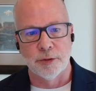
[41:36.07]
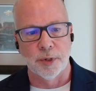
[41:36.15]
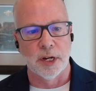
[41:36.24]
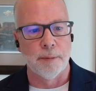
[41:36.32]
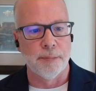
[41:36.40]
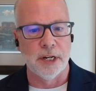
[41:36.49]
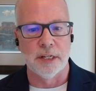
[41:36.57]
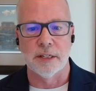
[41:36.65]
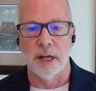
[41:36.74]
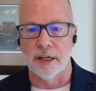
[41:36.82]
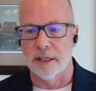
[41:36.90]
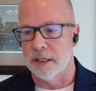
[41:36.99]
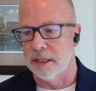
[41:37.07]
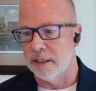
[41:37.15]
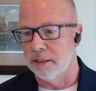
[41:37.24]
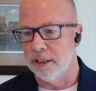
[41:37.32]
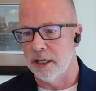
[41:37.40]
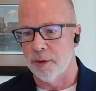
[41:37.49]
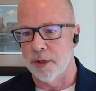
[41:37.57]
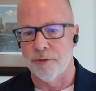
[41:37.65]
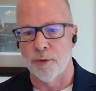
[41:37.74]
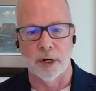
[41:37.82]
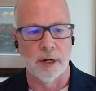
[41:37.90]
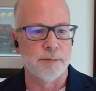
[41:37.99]
where companies like
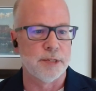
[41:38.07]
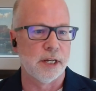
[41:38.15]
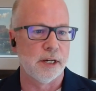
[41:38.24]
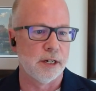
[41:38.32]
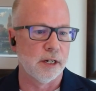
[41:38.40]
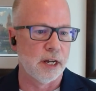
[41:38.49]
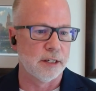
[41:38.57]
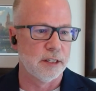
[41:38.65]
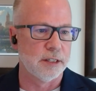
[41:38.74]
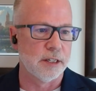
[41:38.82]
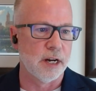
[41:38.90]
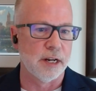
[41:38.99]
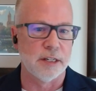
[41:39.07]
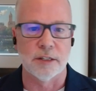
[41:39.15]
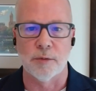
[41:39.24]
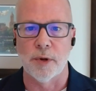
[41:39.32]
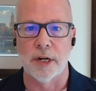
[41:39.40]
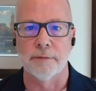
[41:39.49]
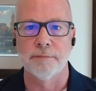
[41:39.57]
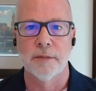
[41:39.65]
Infor comes in, and Alexis and I just want